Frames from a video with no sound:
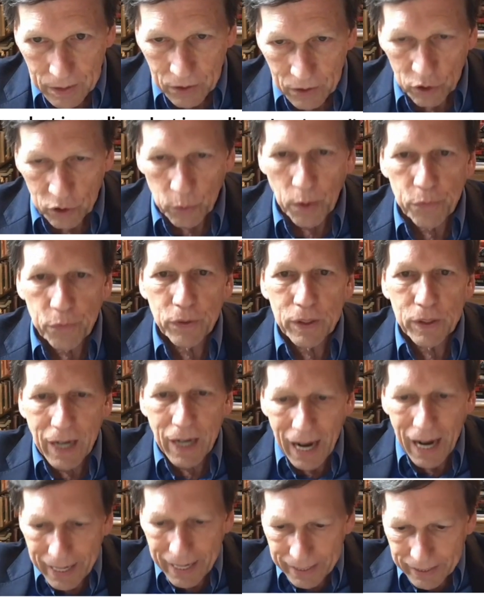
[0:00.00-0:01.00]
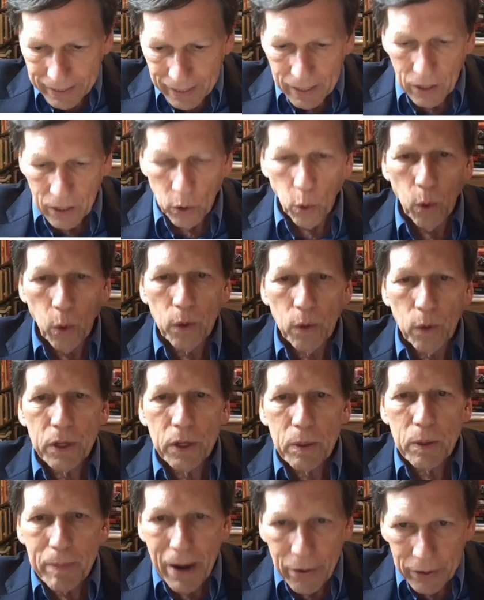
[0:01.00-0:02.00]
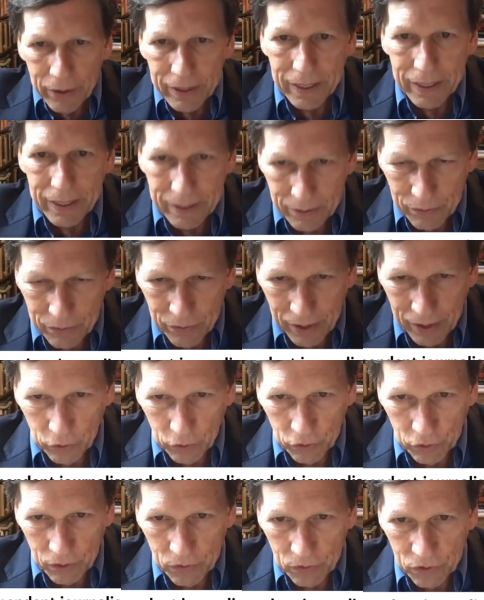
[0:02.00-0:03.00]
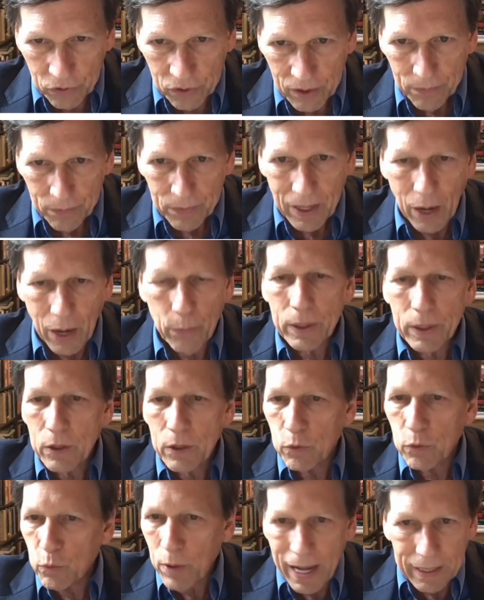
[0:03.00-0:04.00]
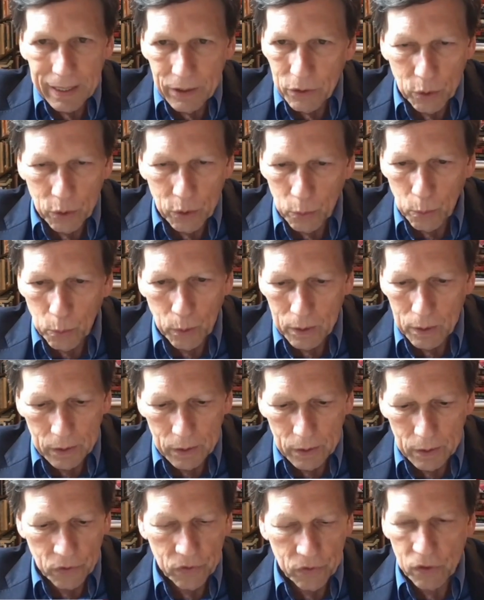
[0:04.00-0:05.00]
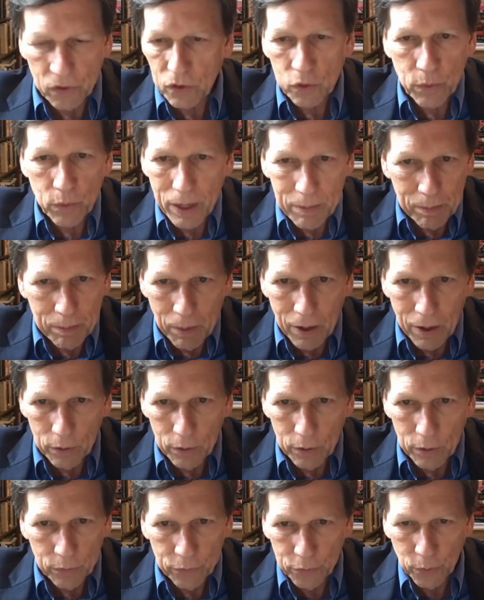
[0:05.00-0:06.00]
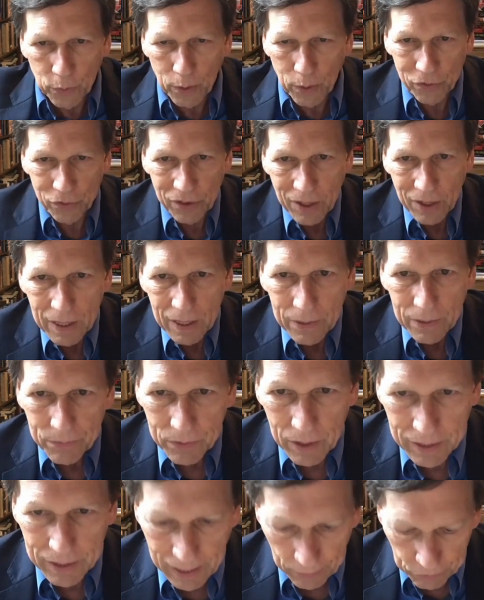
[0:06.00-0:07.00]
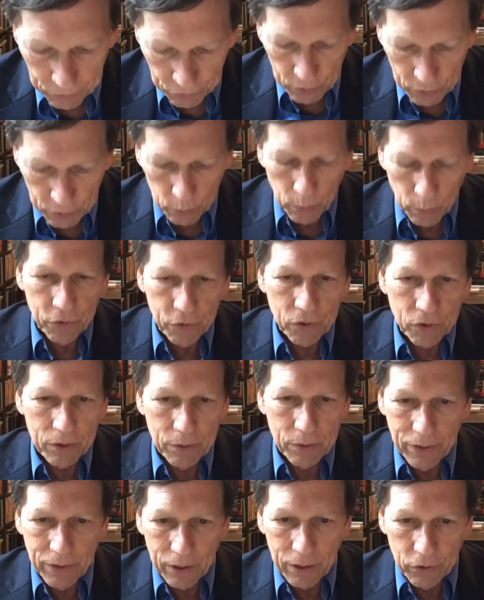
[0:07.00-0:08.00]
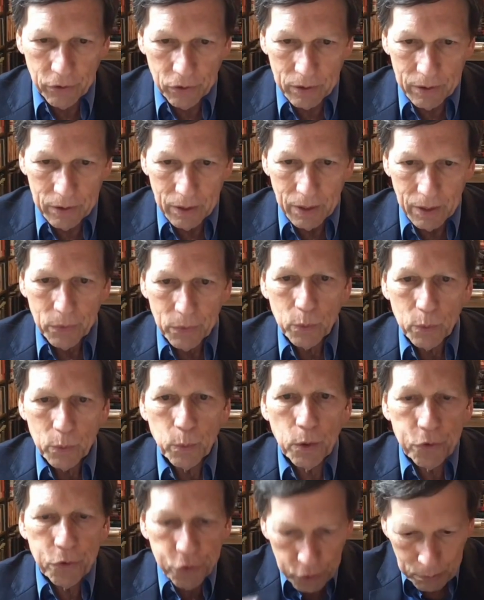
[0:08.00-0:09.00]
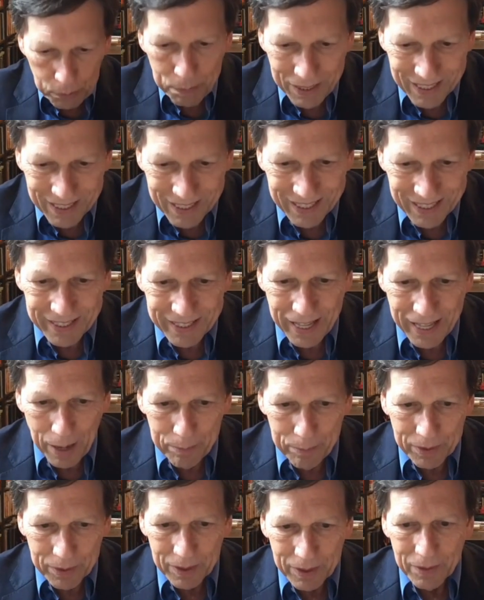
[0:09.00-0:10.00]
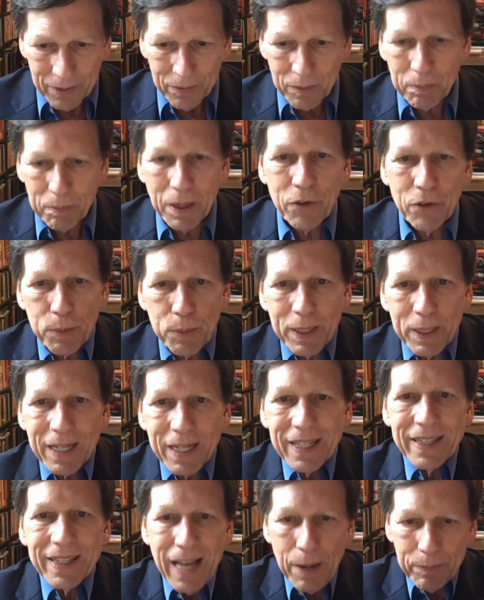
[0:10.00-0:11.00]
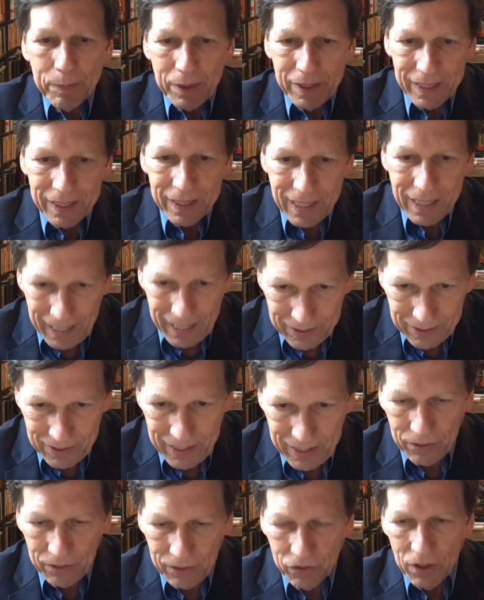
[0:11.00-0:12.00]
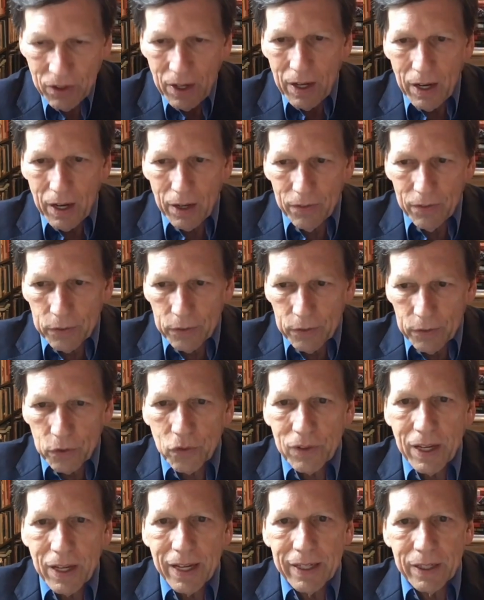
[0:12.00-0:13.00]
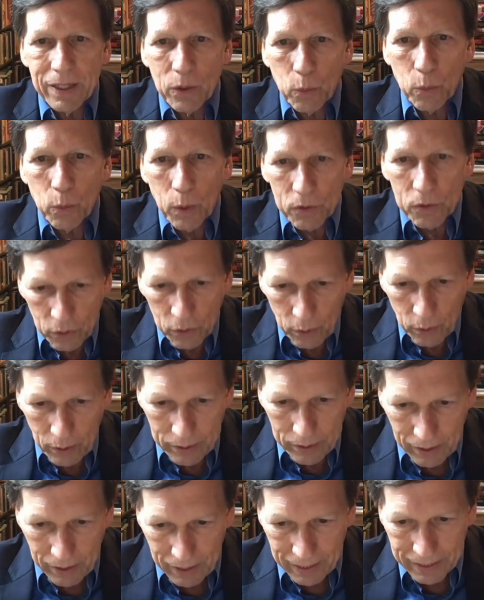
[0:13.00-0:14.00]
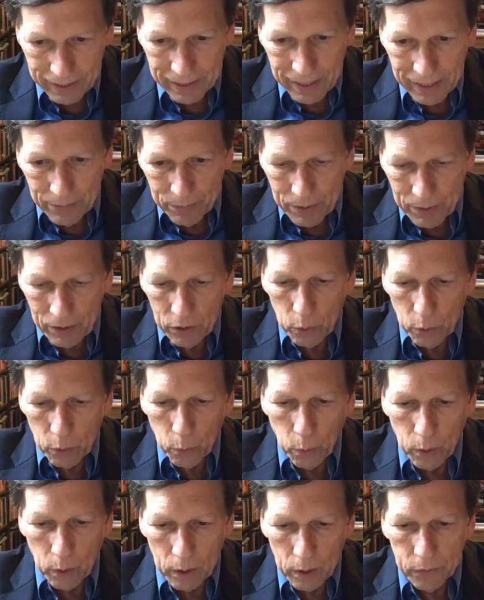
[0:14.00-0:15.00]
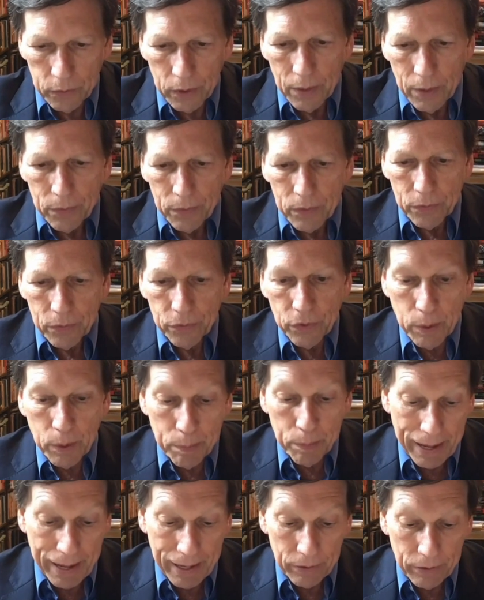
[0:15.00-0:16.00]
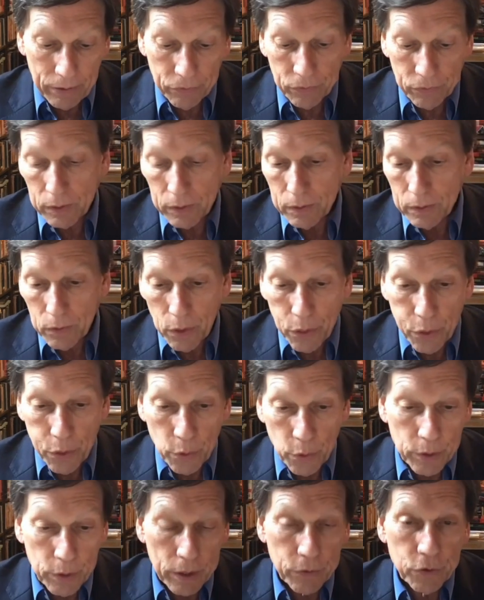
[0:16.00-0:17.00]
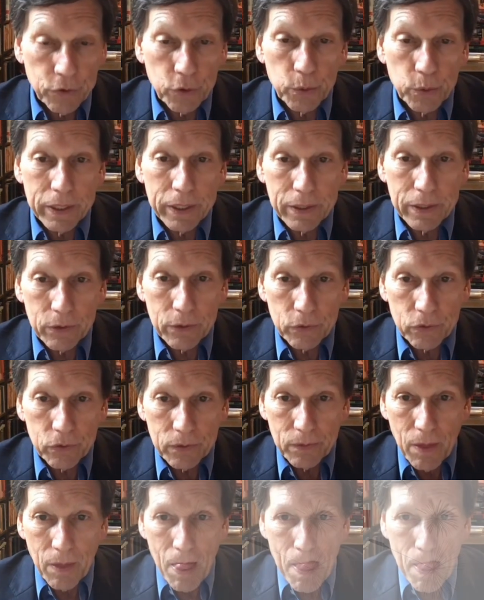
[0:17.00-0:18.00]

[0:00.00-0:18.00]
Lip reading: So we forgot all the American invasions, and we can rally the world as this great moral force against the Russian invasion, which should be condemned, but it should be condemned in the context of understanding what's gone on in the world for the past 32 years.